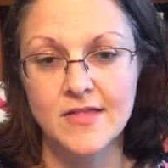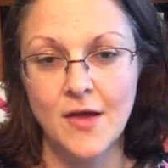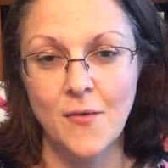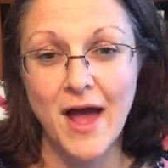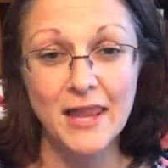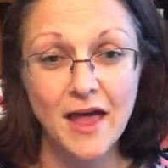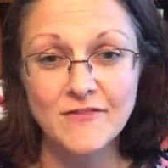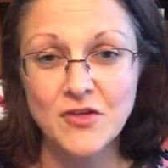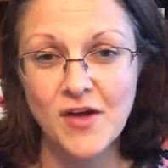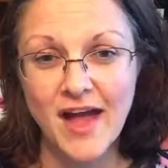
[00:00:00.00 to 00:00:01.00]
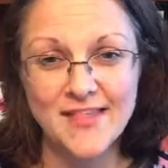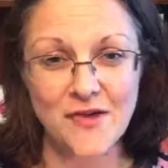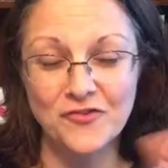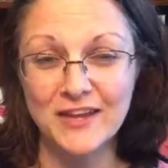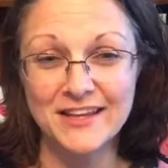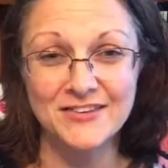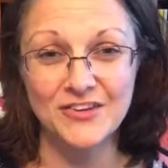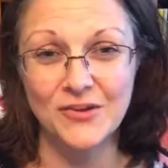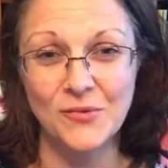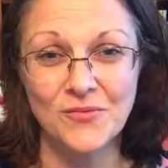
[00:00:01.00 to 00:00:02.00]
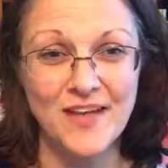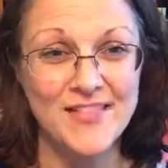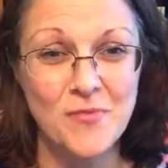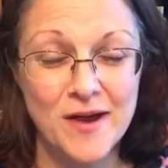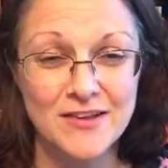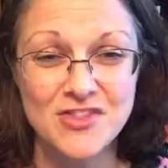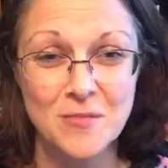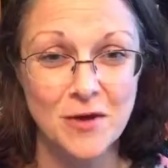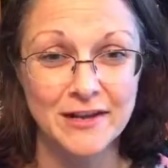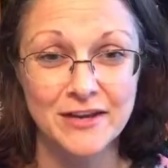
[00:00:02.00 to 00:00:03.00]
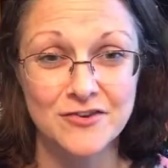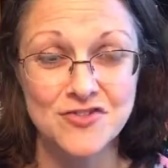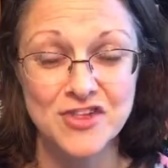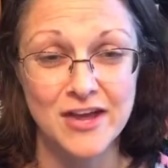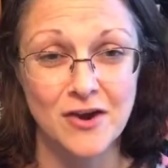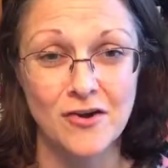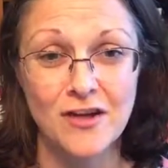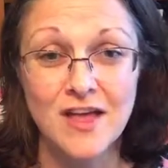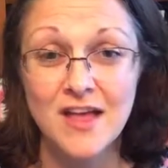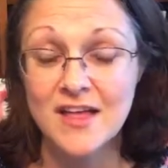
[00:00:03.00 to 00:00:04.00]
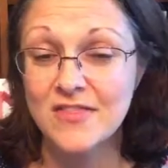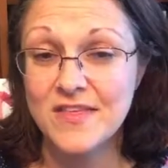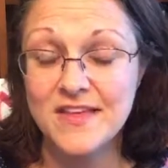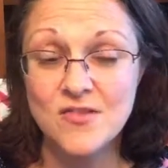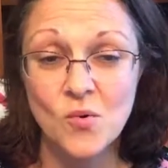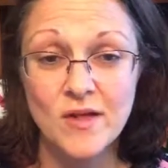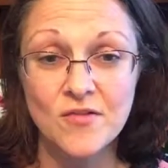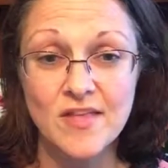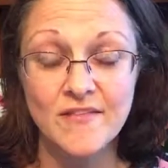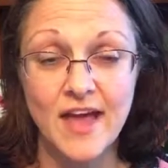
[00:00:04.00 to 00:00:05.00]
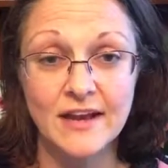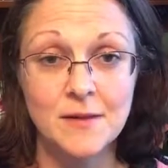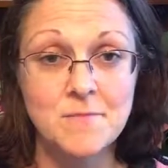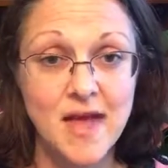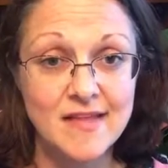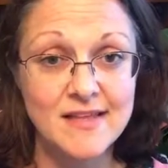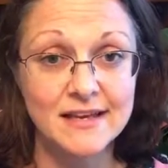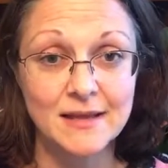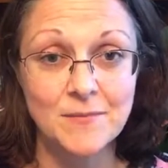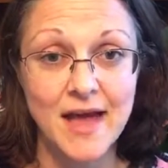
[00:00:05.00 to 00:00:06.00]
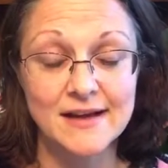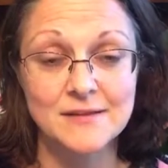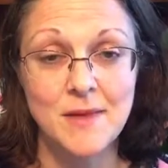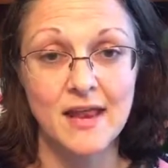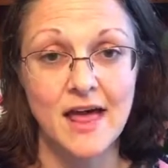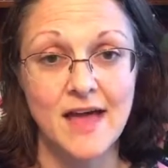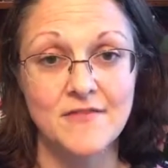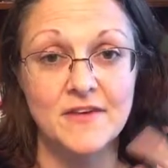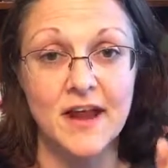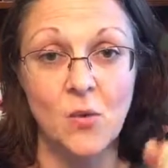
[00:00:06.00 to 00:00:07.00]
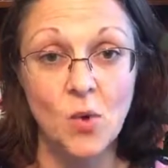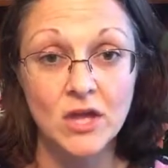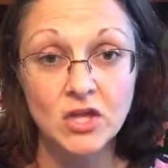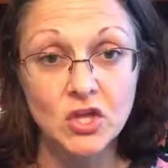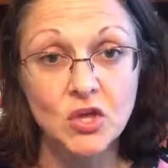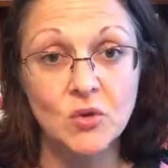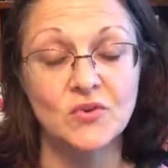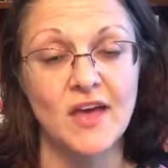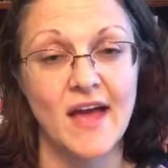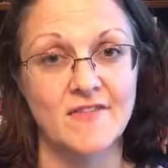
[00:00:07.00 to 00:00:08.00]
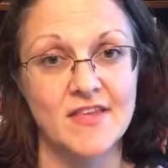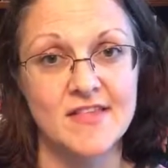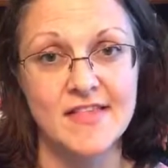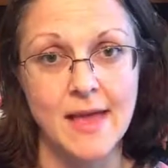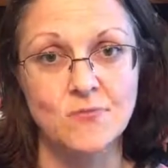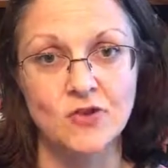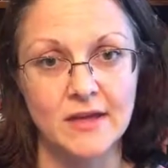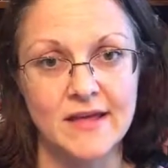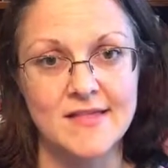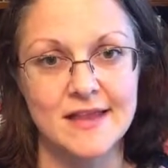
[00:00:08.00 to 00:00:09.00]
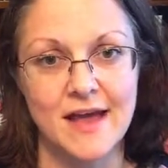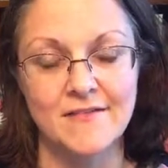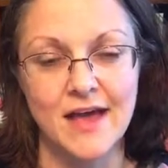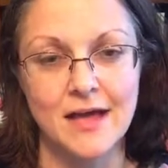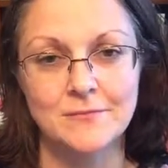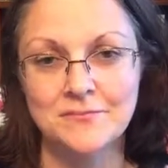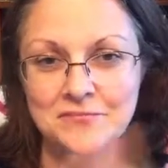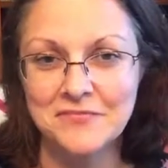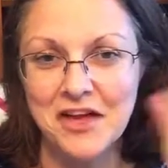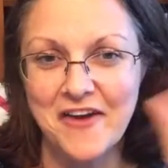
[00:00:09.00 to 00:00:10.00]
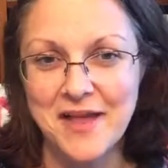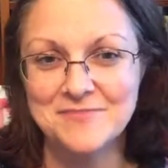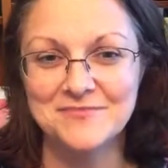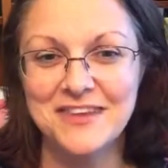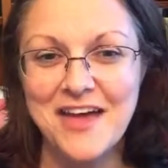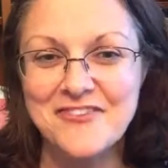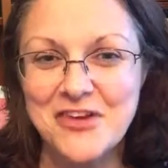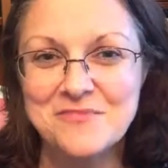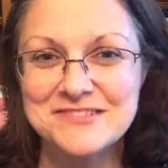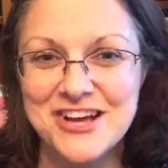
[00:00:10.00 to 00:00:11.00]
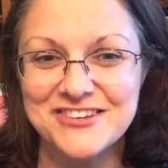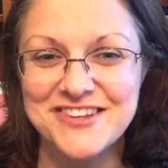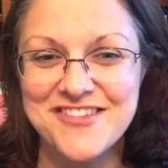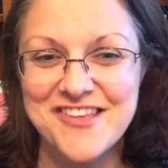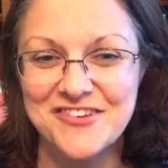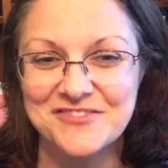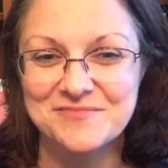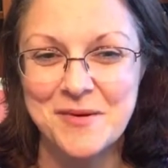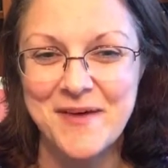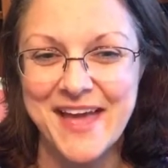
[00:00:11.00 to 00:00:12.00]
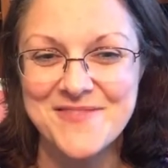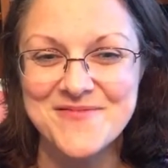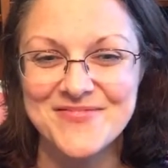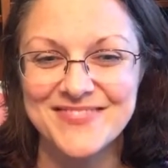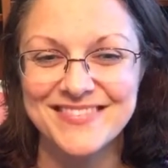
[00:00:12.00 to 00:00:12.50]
So I love you guys, I really do. That's why I jump on here and share. These oils have had an amazing impact in my life, and I want you to have the same release that I've had. All right, love you. Talk to you soon. Bye-bye.